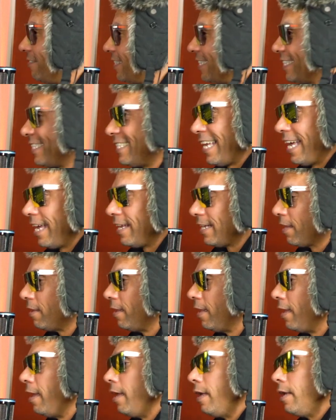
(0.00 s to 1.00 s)
I'm just saying,
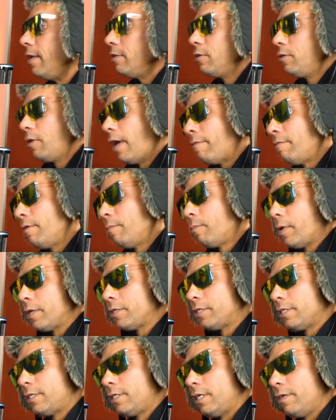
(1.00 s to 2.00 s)
like, you haven't
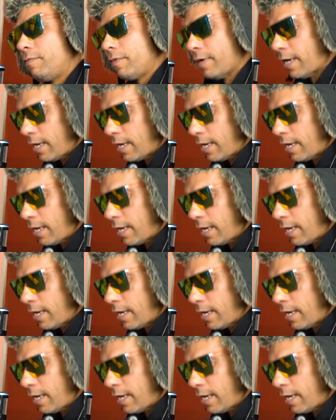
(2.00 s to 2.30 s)
brushed your teeth